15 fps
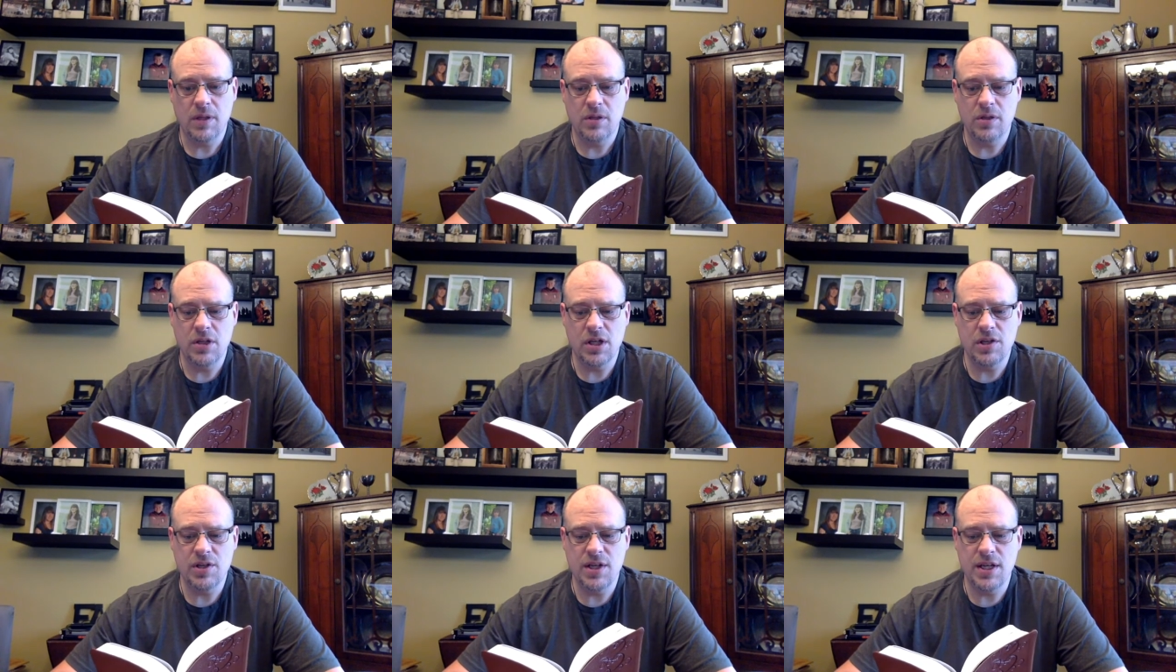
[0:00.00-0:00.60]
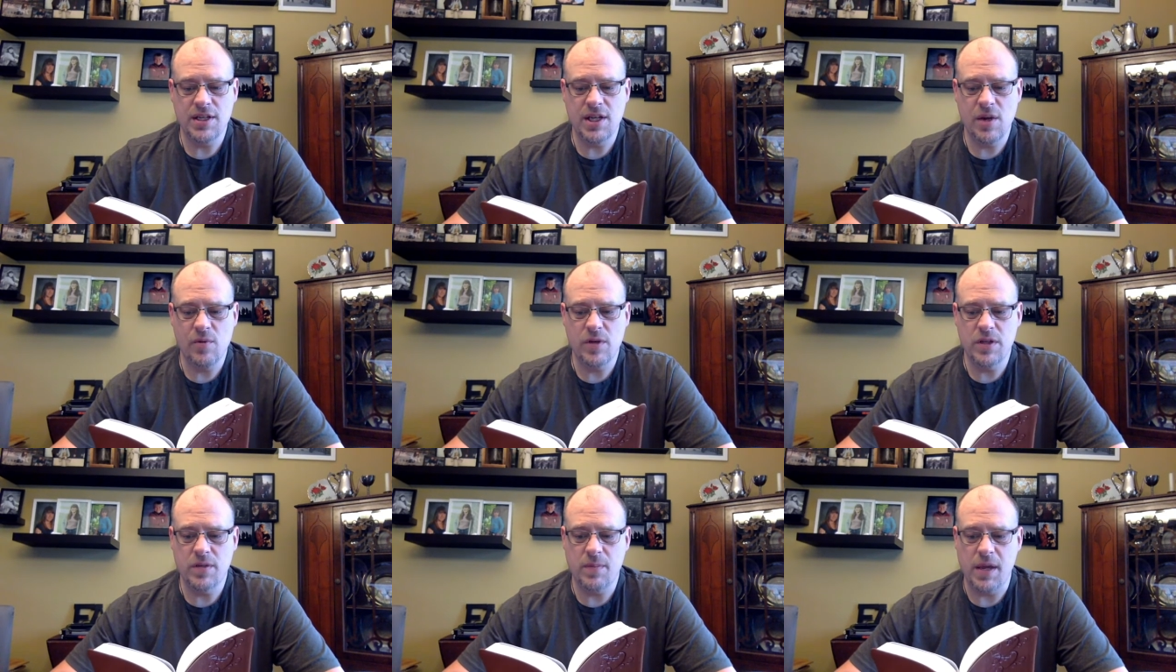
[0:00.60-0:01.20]
Just as he
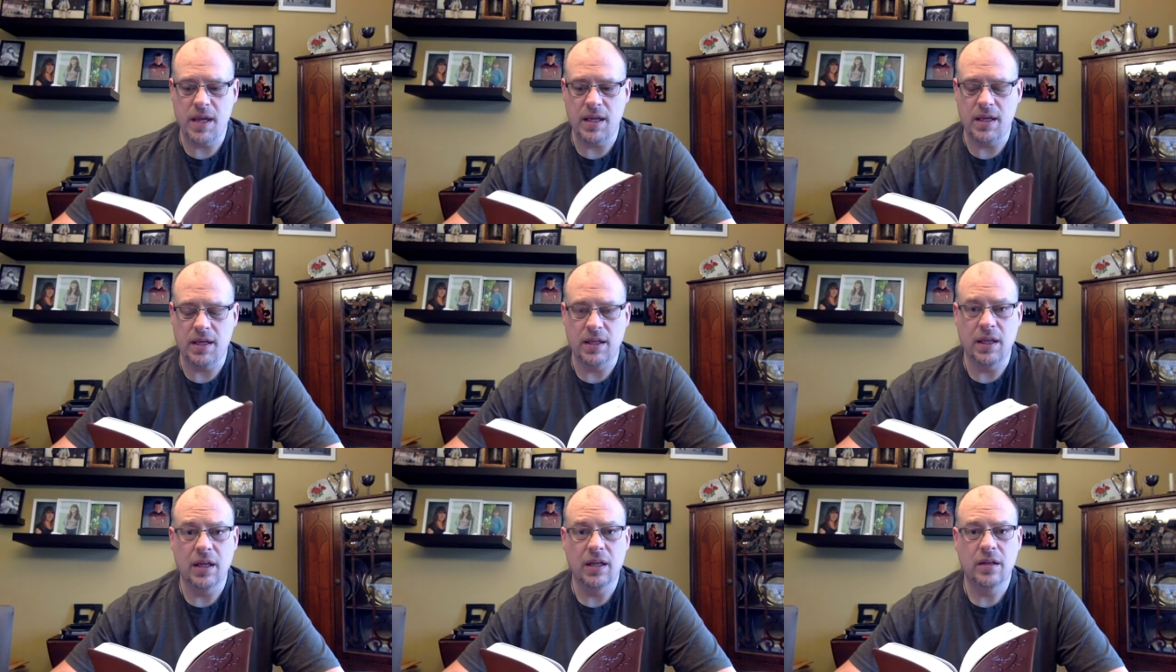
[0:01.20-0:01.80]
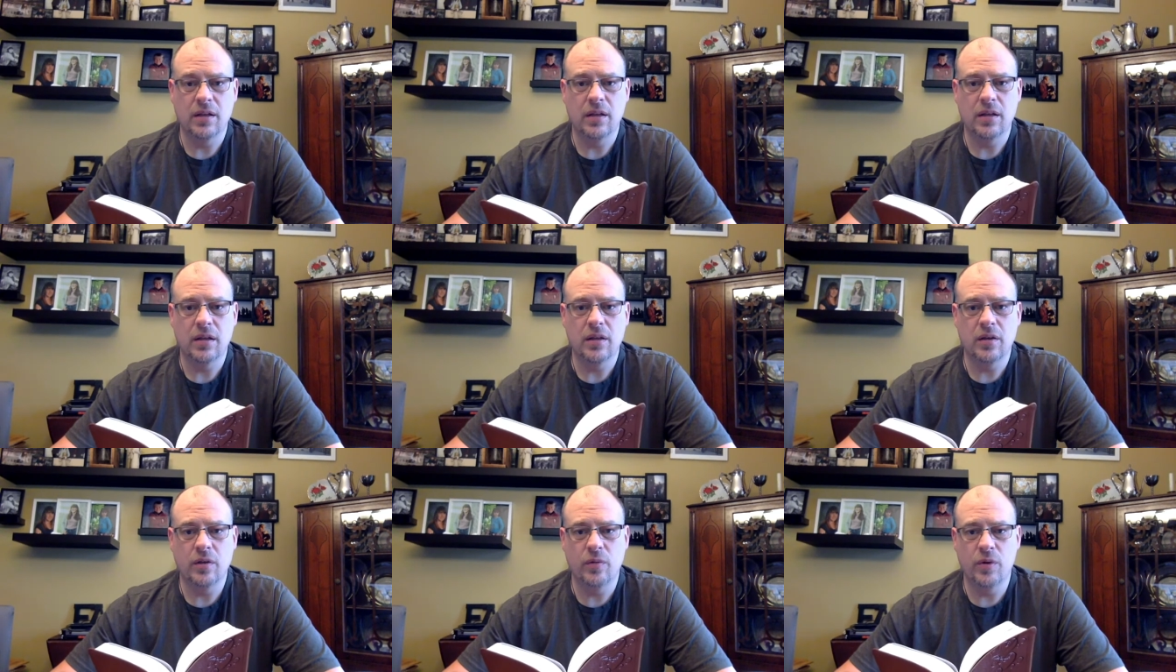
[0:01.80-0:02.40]
was speaking,
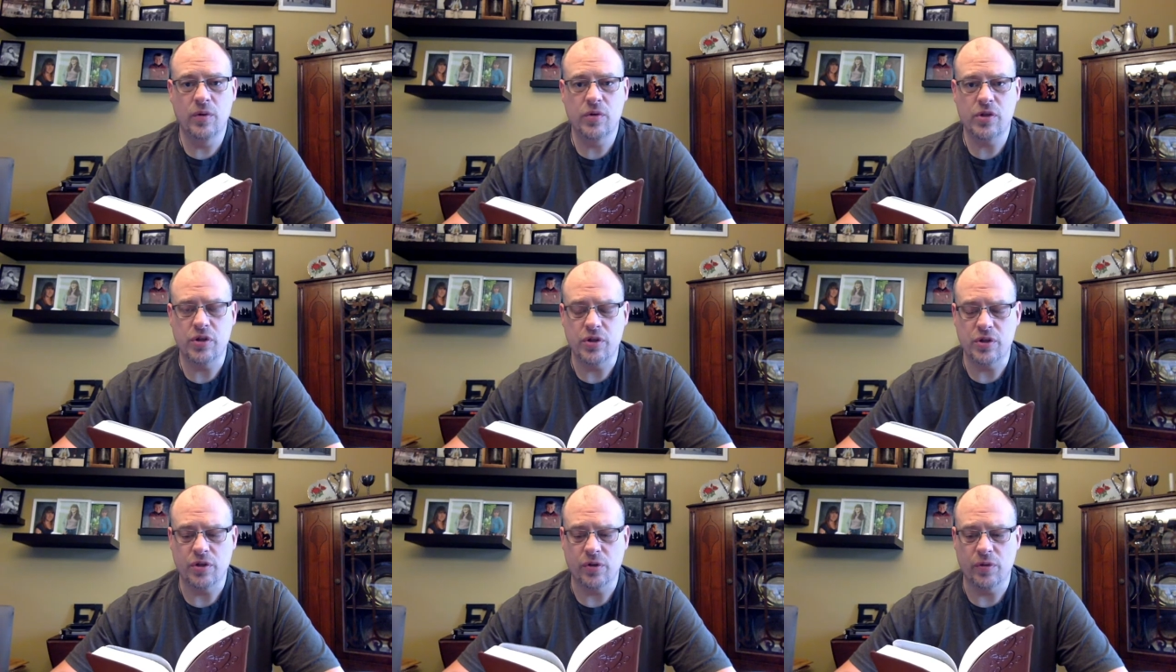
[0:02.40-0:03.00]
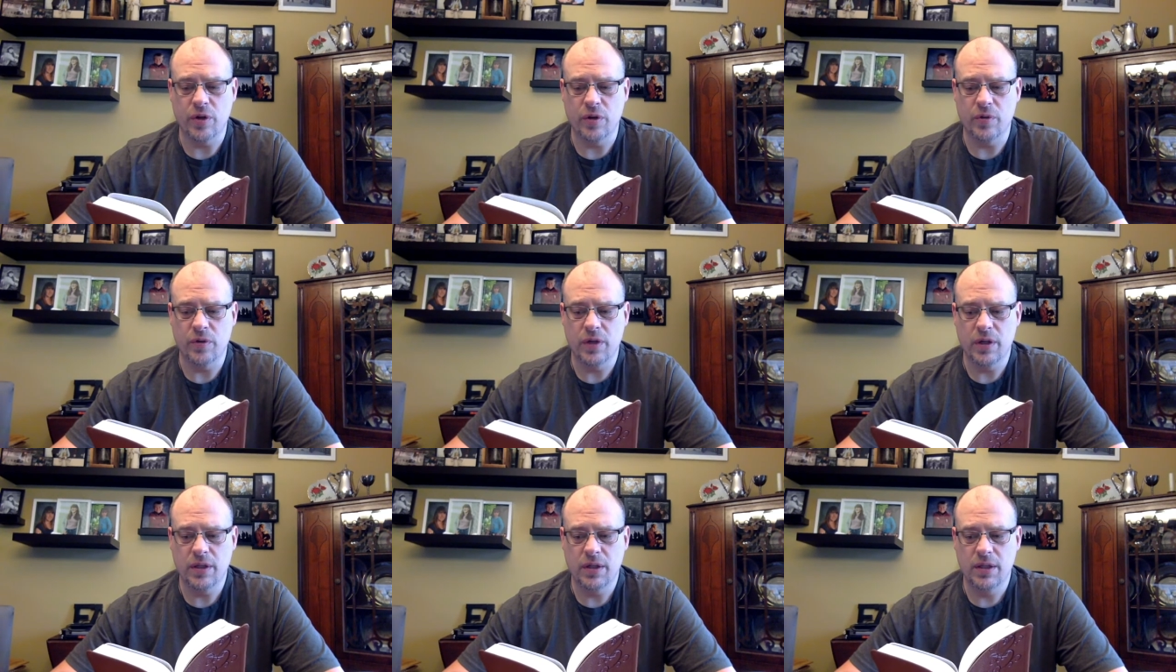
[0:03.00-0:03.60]
the rooster
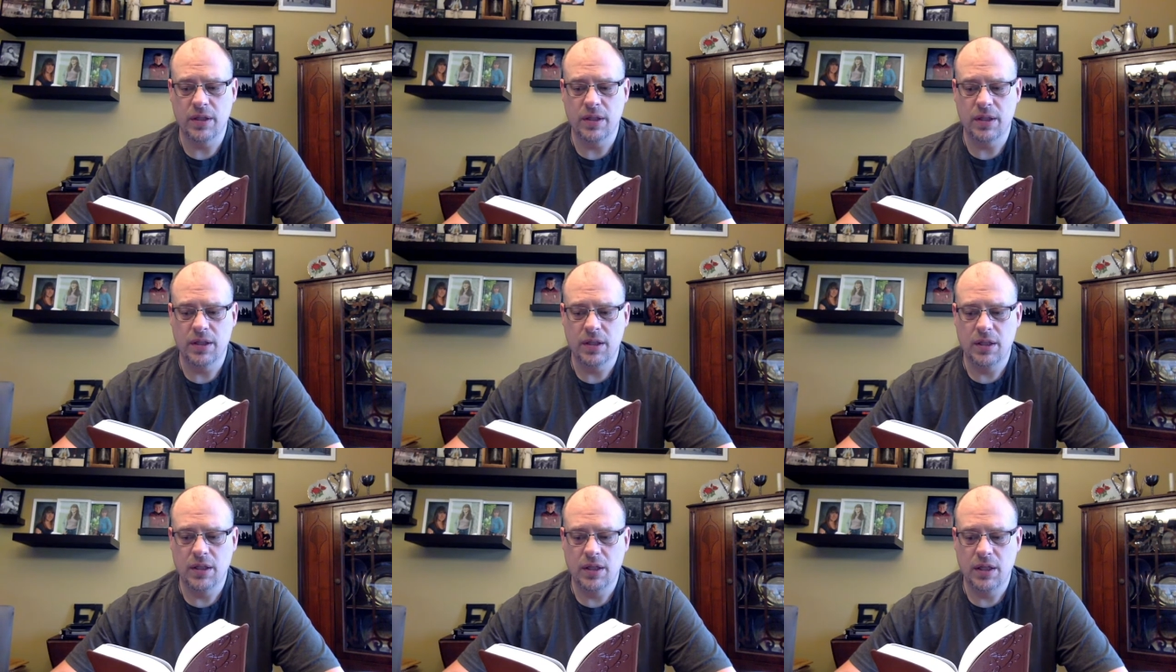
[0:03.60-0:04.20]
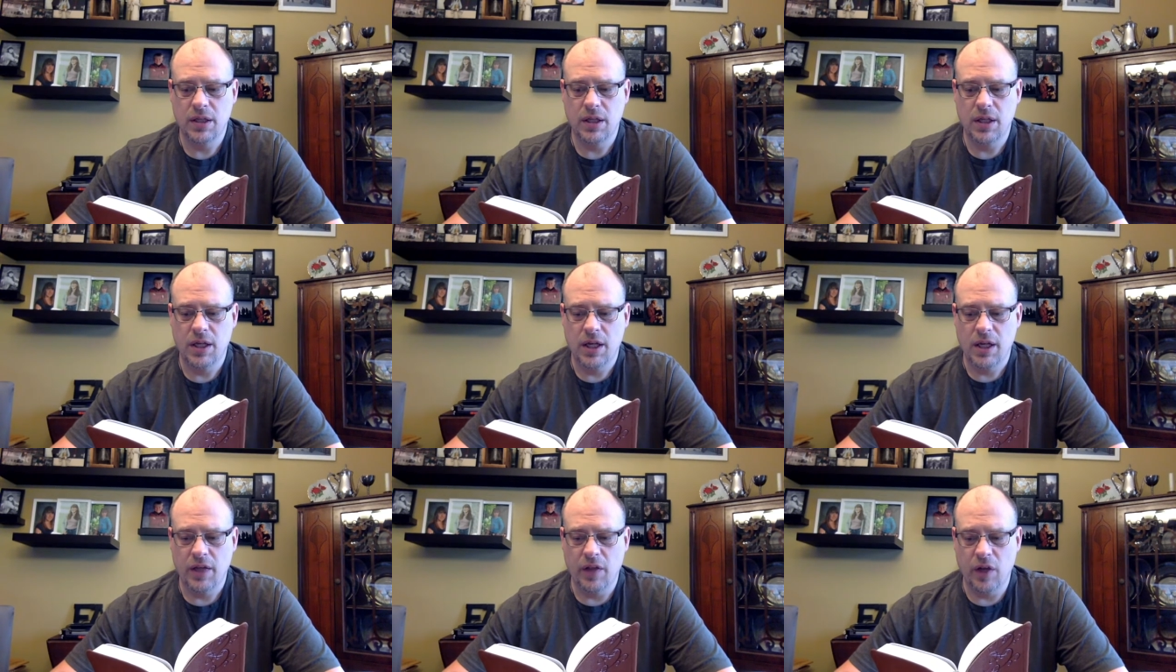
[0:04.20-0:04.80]
crowed.
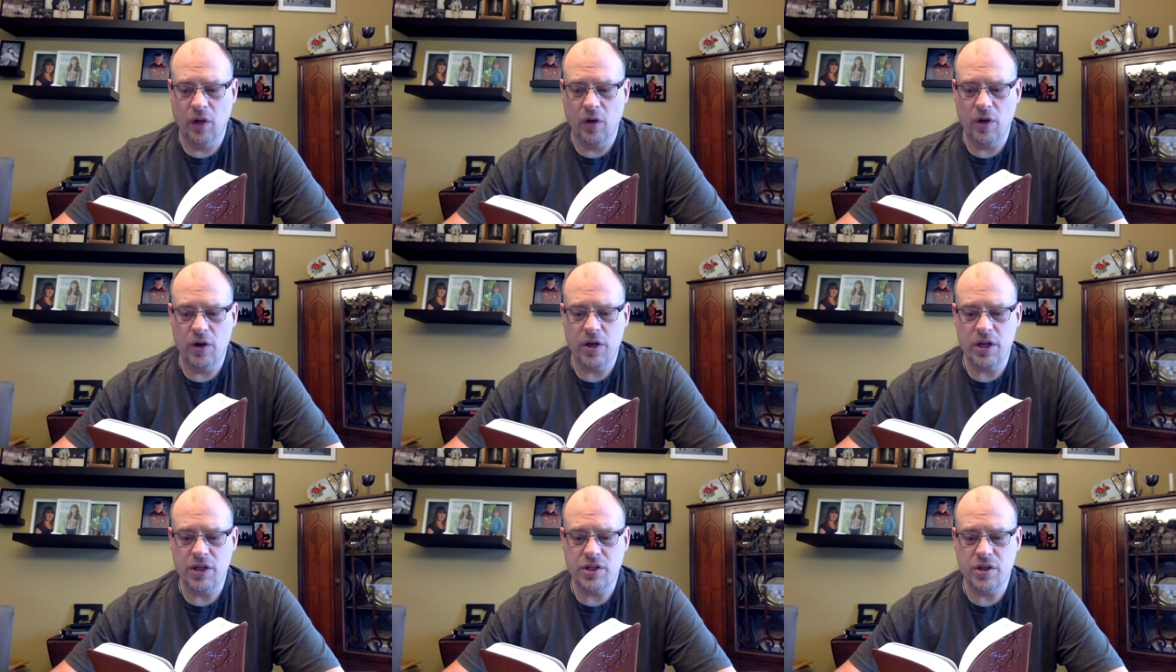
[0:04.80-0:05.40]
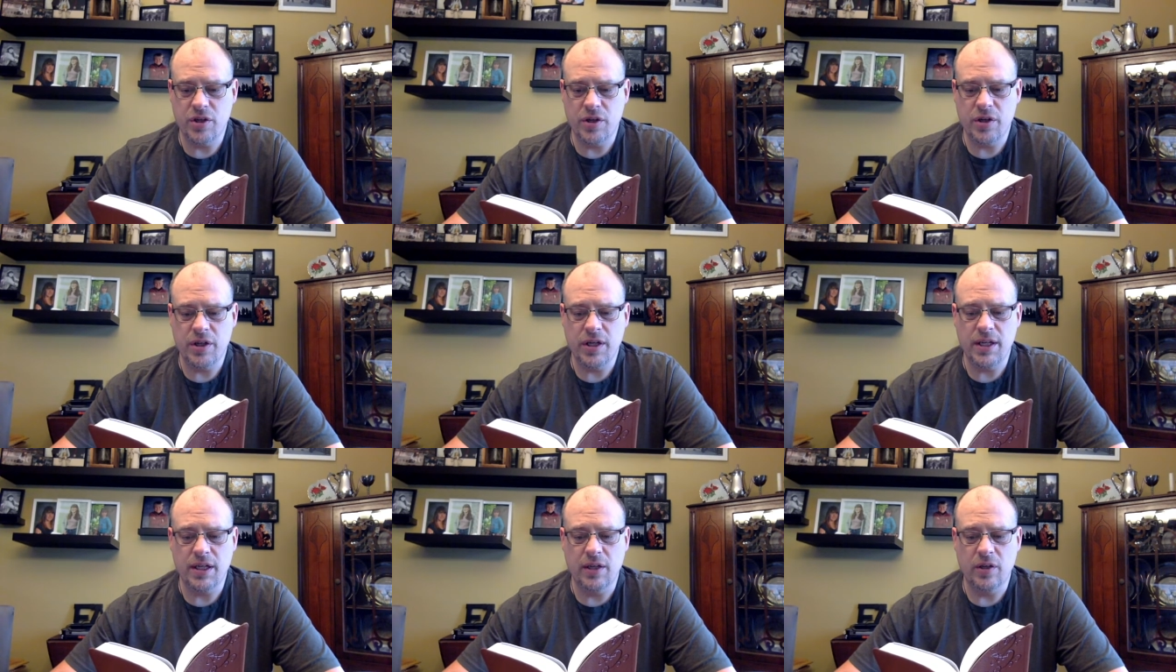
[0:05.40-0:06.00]
The Lord
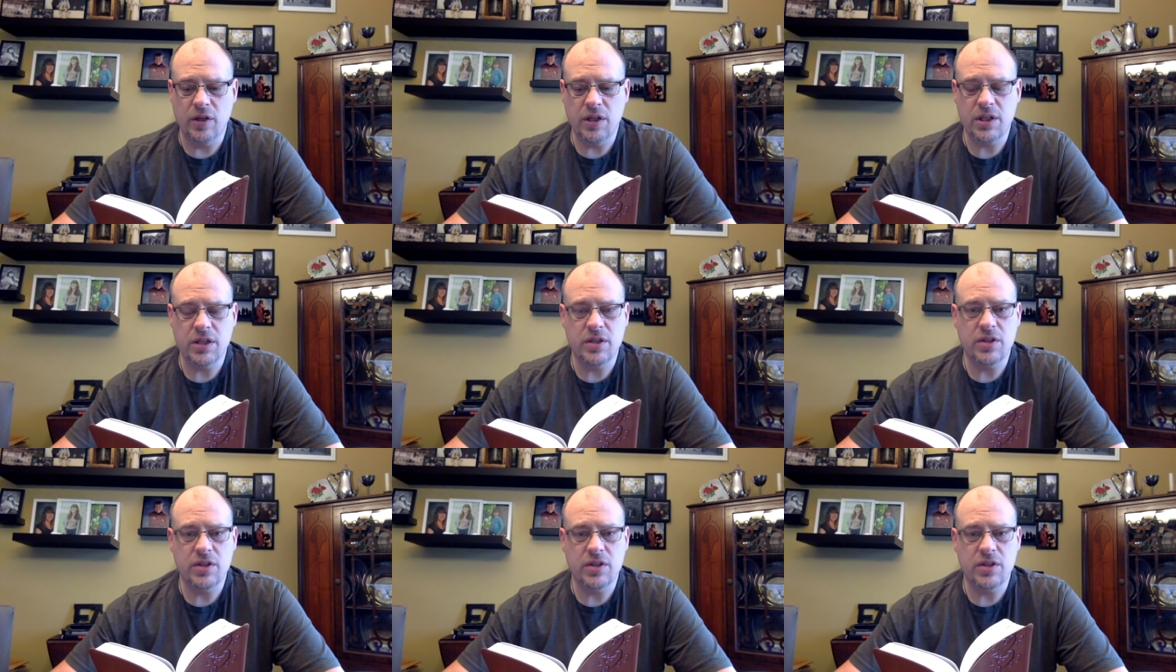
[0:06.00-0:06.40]
turned and looked